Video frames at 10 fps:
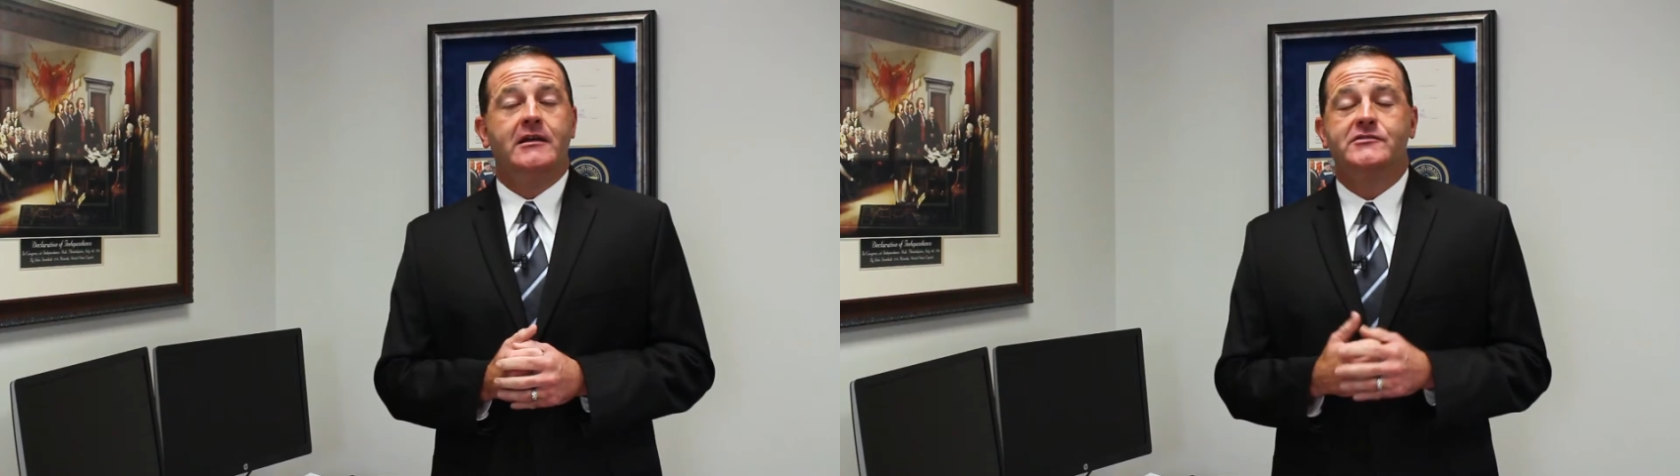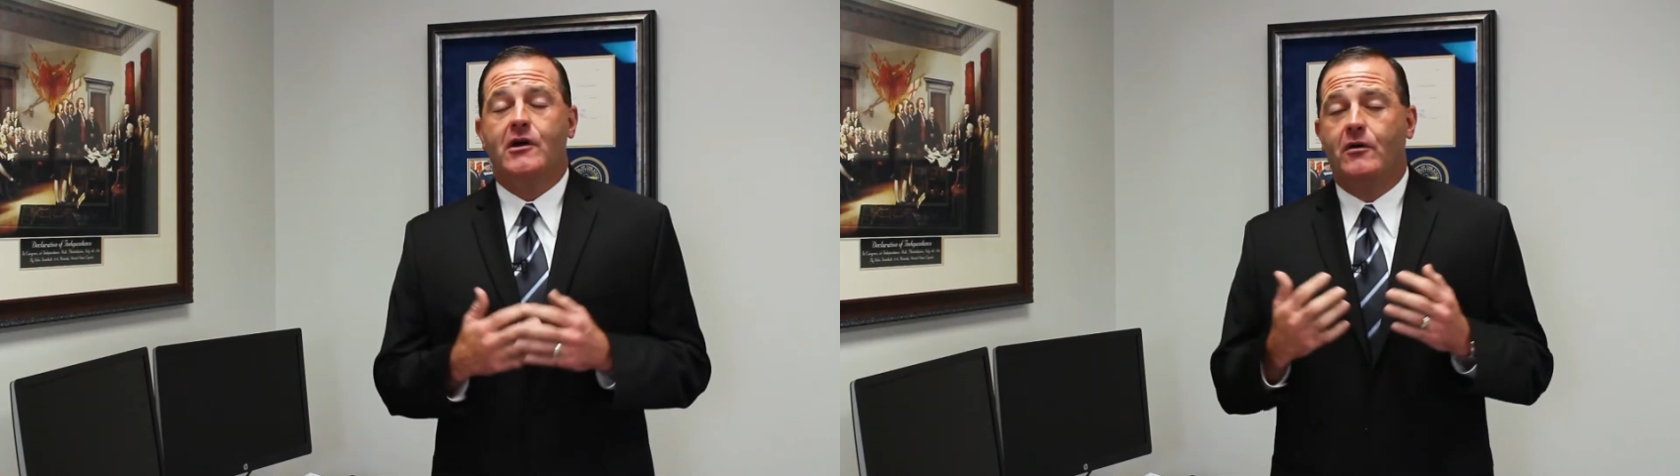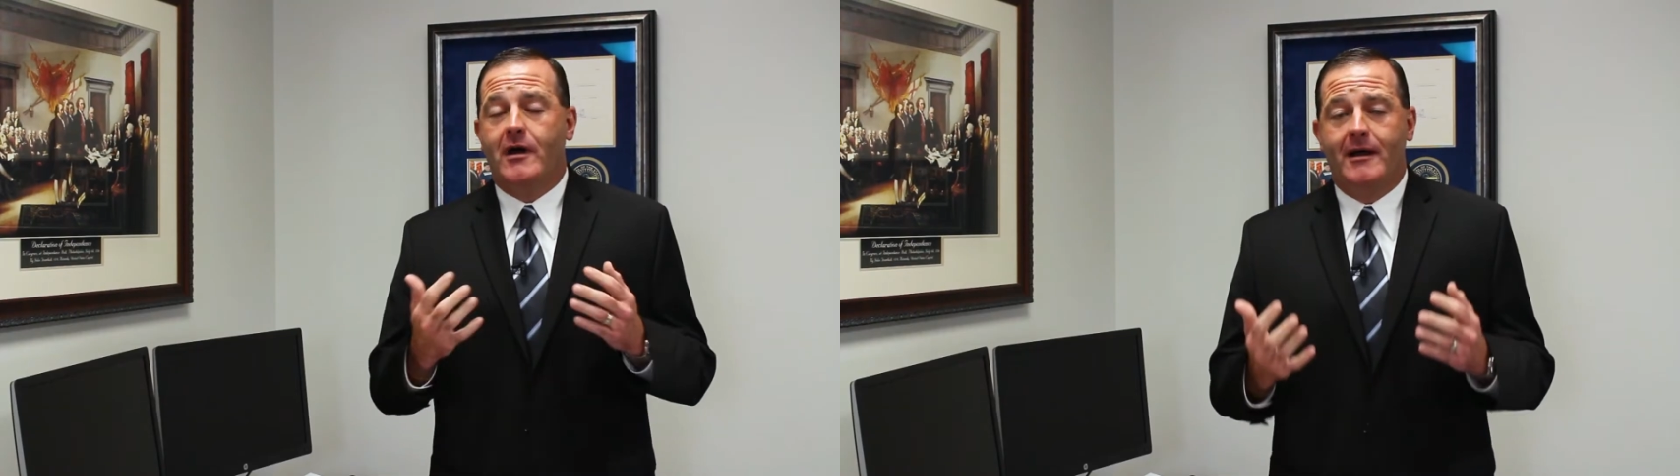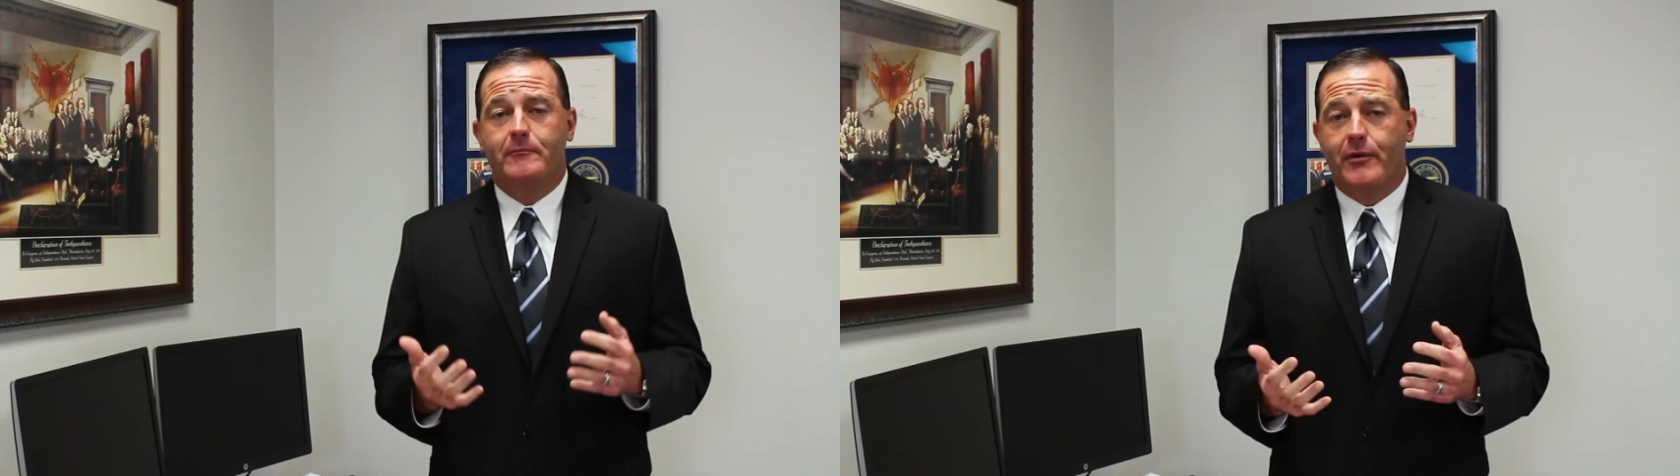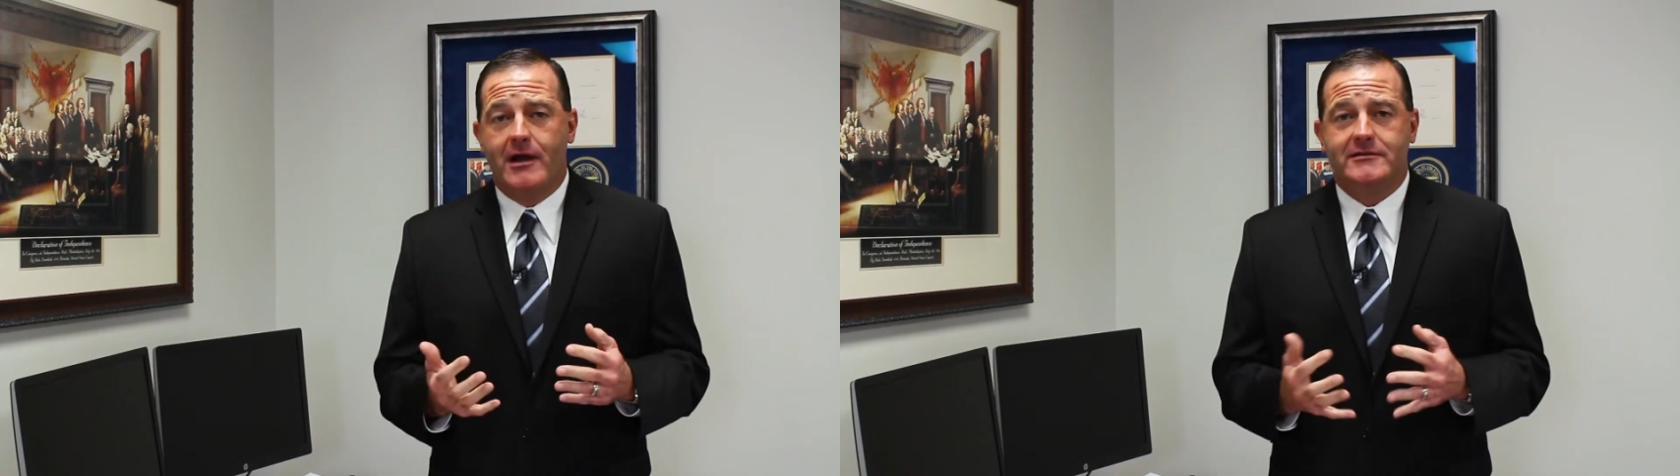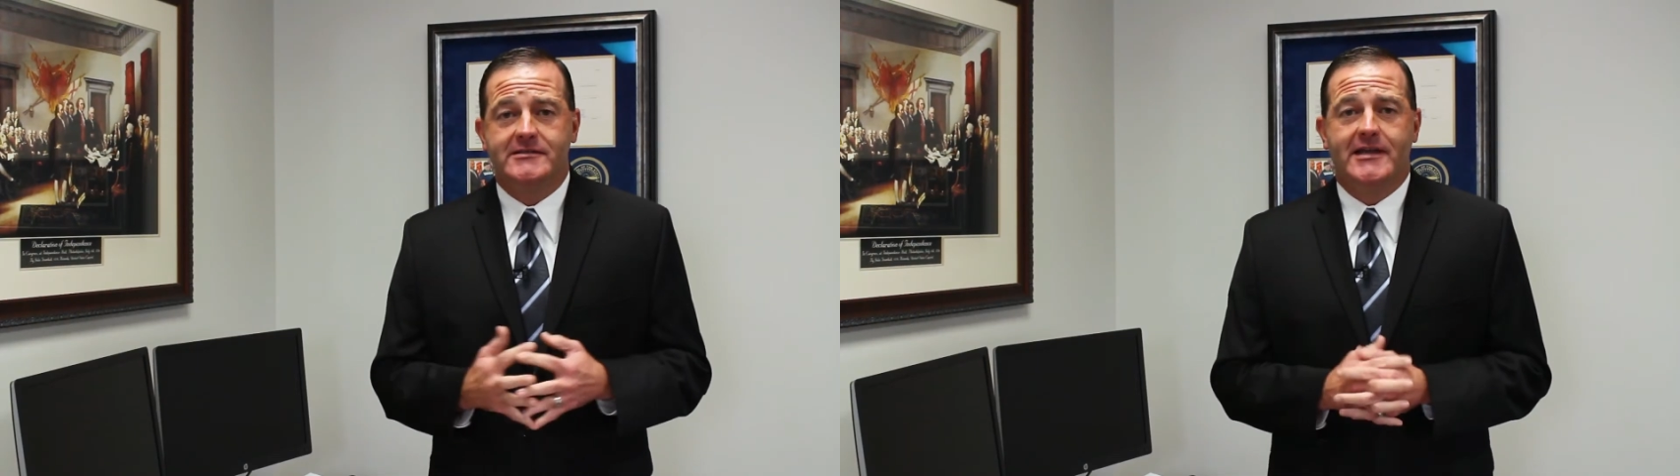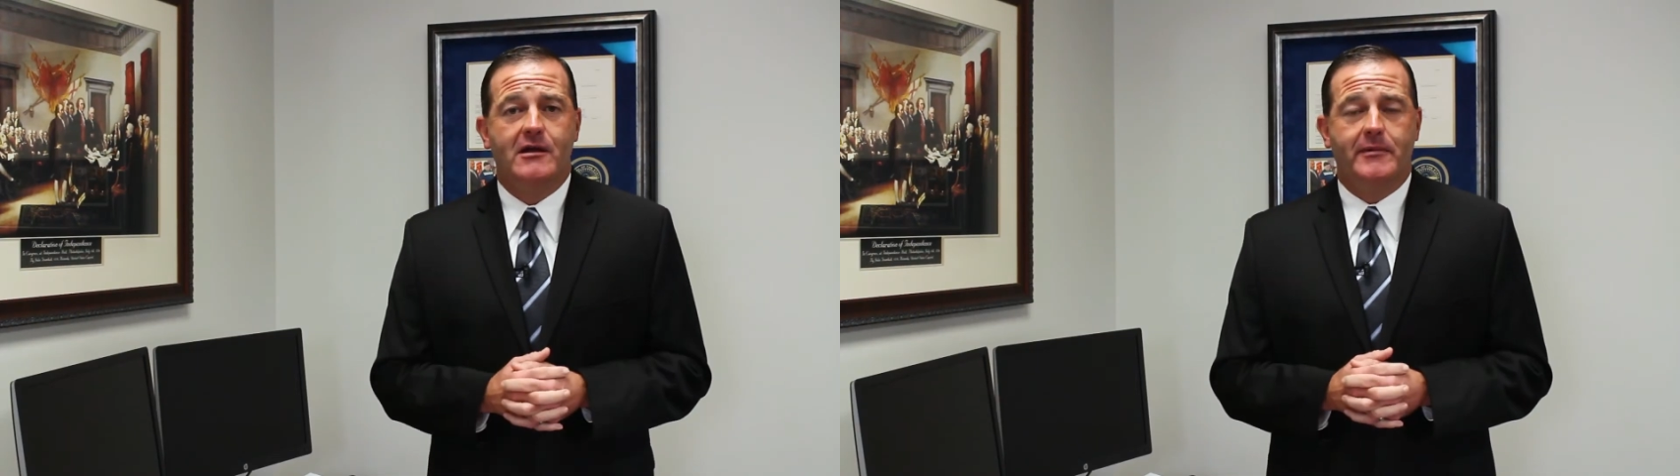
And so I'm proud to say